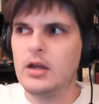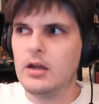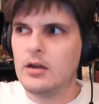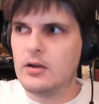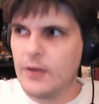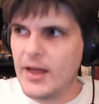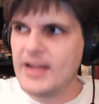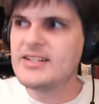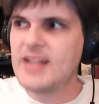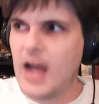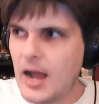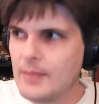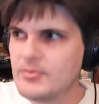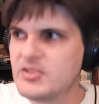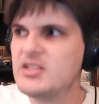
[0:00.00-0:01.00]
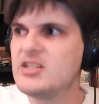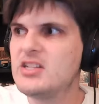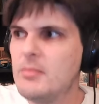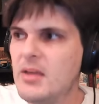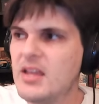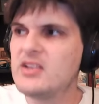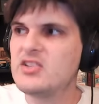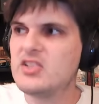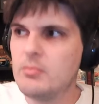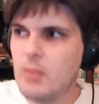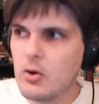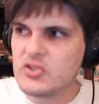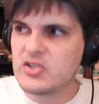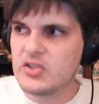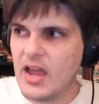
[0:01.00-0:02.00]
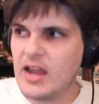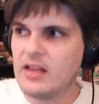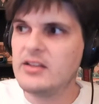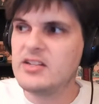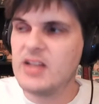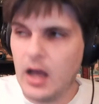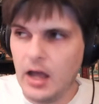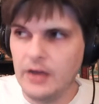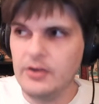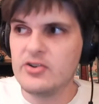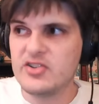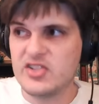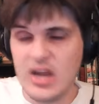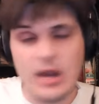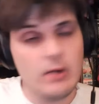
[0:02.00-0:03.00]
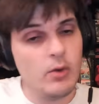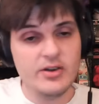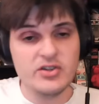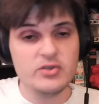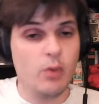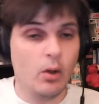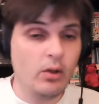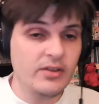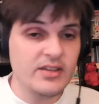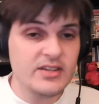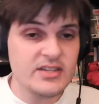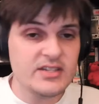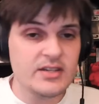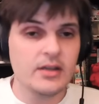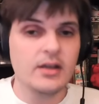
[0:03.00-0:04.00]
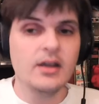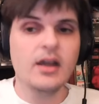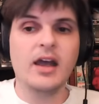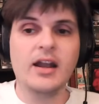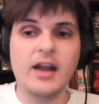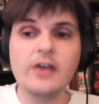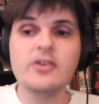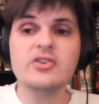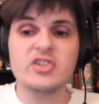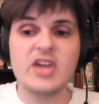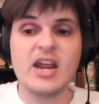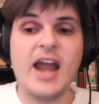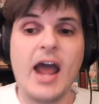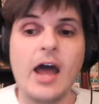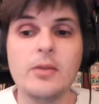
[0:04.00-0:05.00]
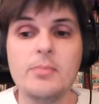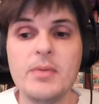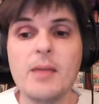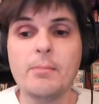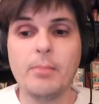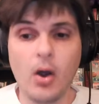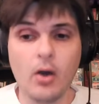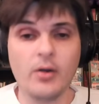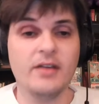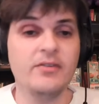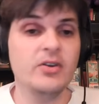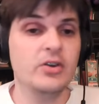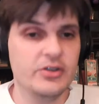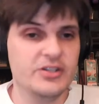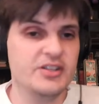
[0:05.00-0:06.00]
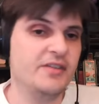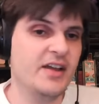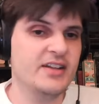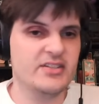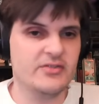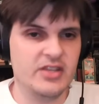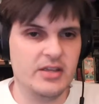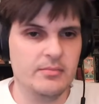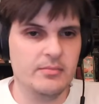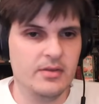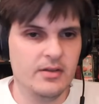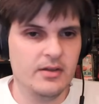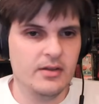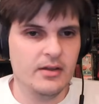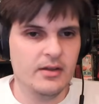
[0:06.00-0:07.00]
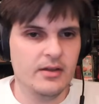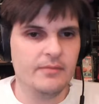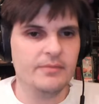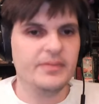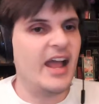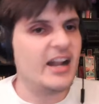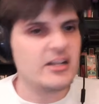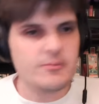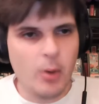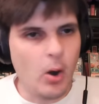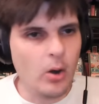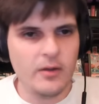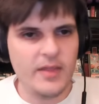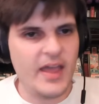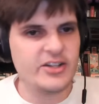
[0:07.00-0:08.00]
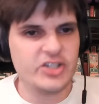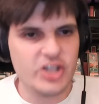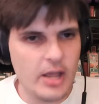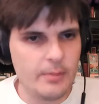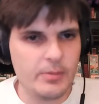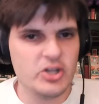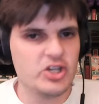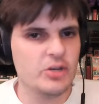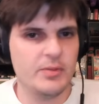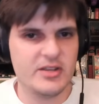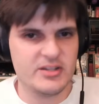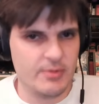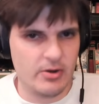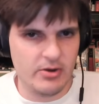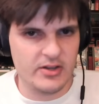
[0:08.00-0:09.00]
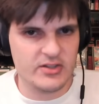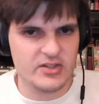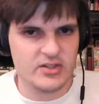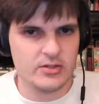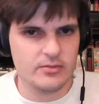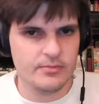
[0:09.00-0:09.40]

Klay Thompson to me is the most likely to understand what his role is and understand how to be a part of a good defensive team. That's part of that championship experience.